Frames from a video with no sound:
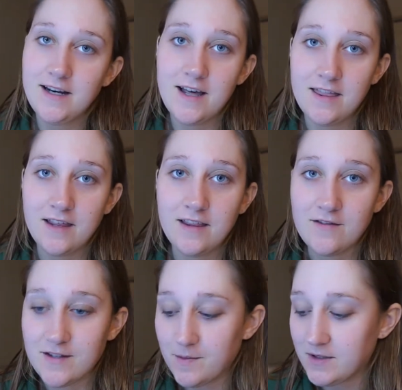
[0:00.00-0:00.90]
Nothing
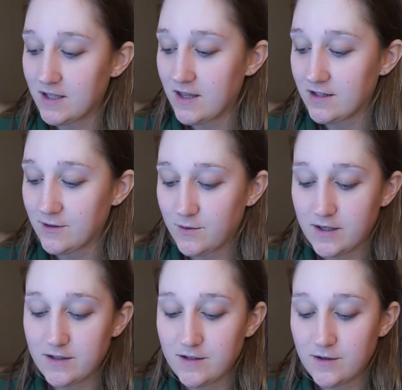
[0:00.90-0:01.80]
lives up to this
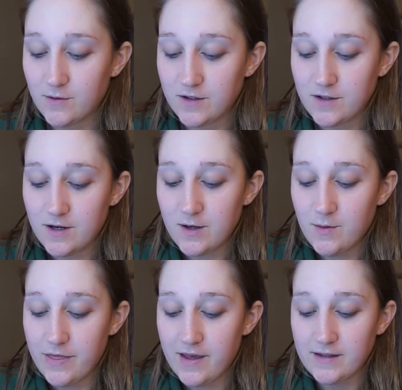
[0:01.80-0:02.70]
one. So starting
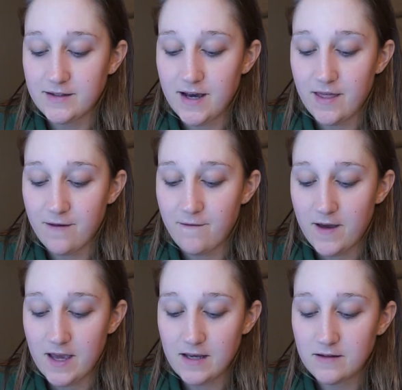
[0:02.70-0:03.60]
with this on the
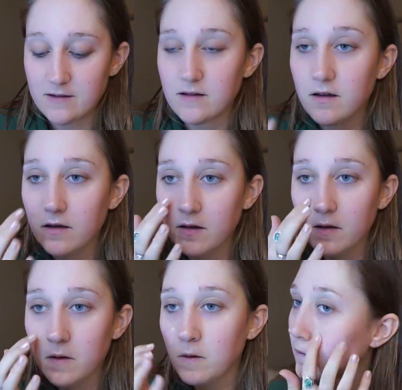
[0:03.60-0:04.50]
face.
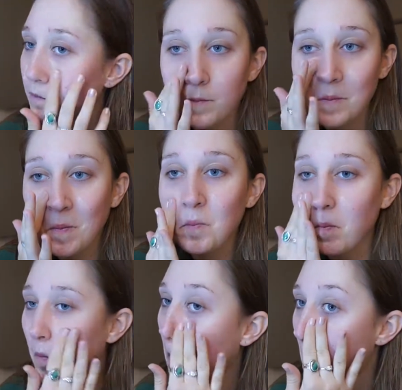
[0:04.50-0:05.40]
Must be
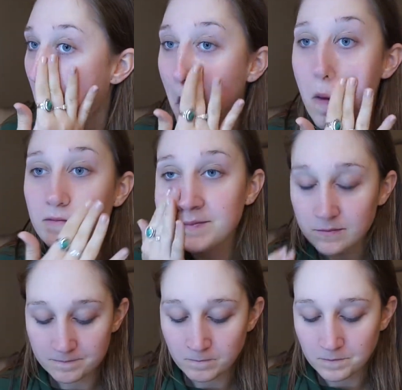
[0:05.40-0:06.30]
more
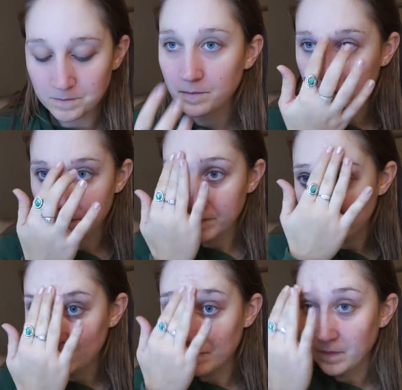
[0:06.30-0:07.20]
to
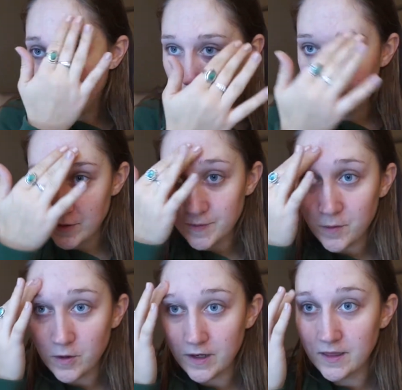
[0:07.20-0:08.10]
life. I'm just
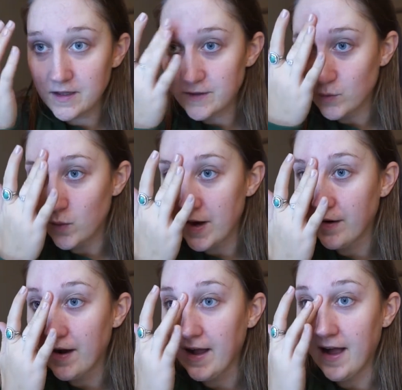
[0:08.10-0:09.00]
putting this
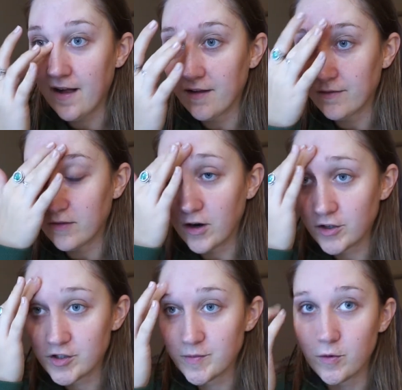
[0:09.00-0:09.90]
where I have
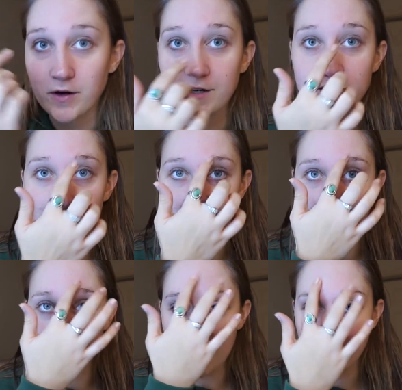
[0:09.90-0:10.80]
larger pores, which
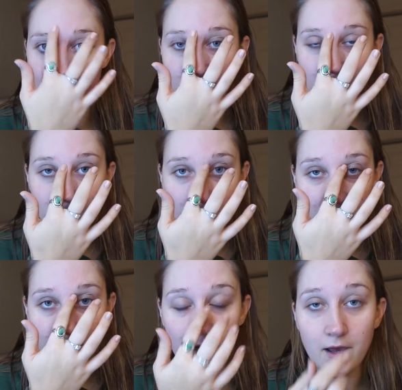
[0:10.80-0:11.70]
is kind of in
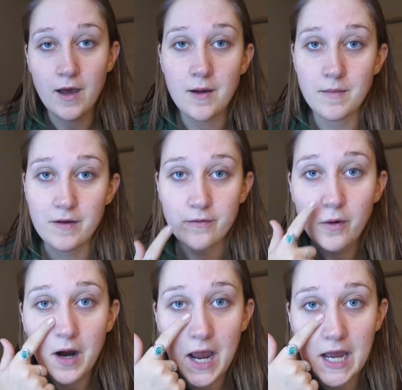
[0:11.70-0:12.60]
between my
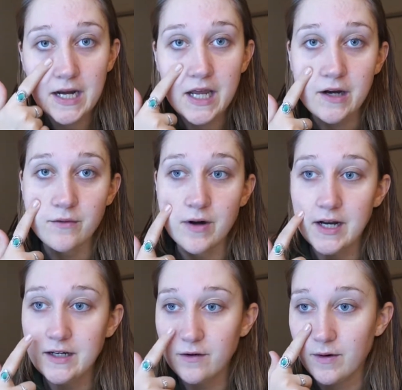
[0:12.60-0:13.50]
forehead and
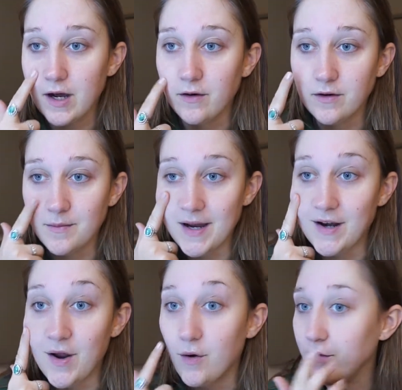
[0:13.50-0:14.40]
right around my
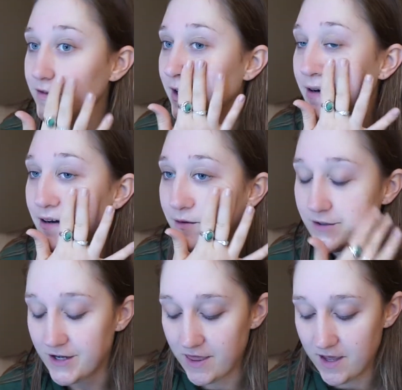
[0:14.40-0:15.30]
nose area,
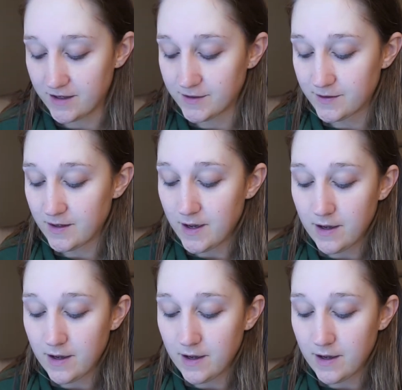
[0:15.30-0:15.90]
which I think is